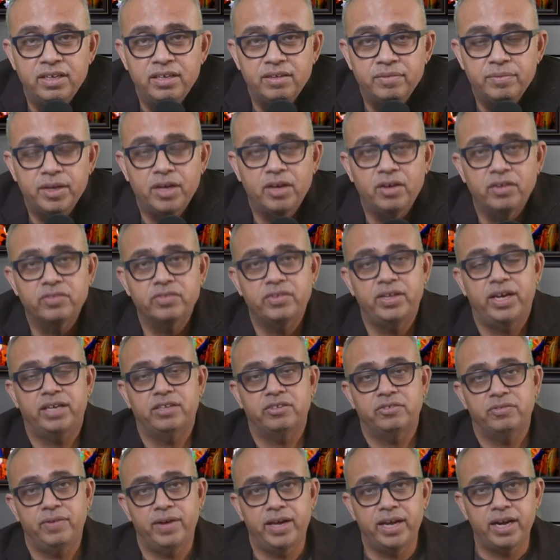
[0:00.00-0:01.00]
because
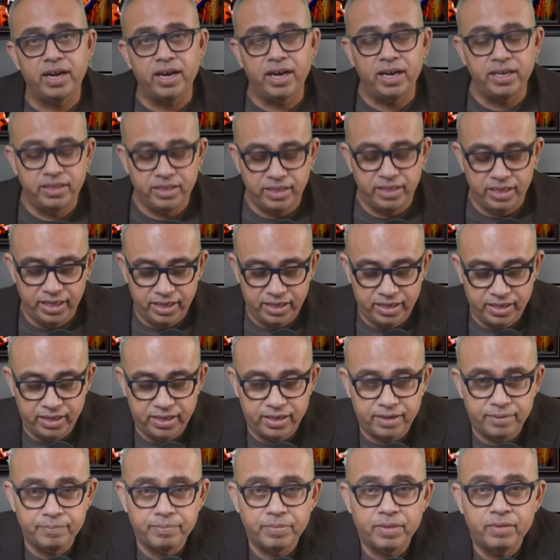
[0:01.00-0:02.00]
that's where I think
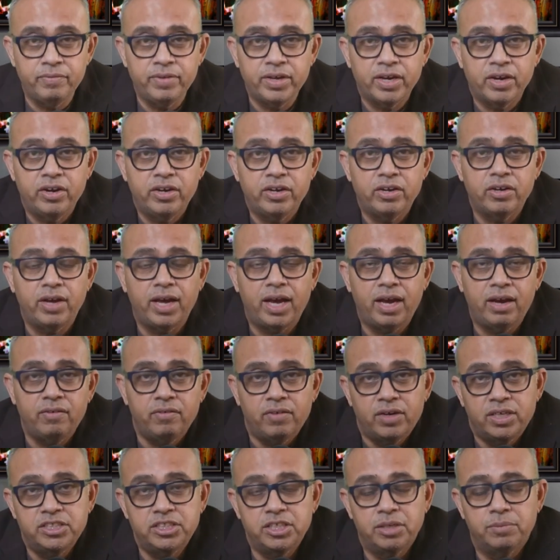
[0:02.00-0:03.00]
um, we're going to have
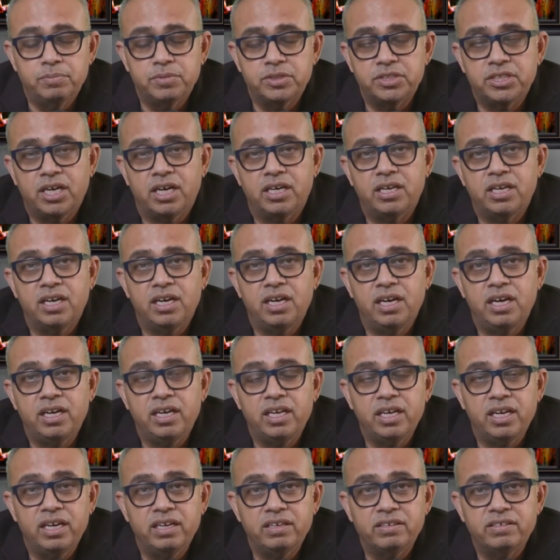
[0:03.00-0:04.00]
a jump start in
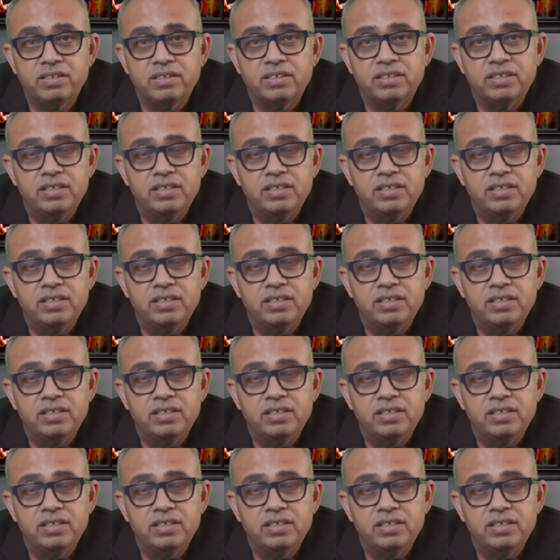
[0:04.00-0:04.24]
litigation.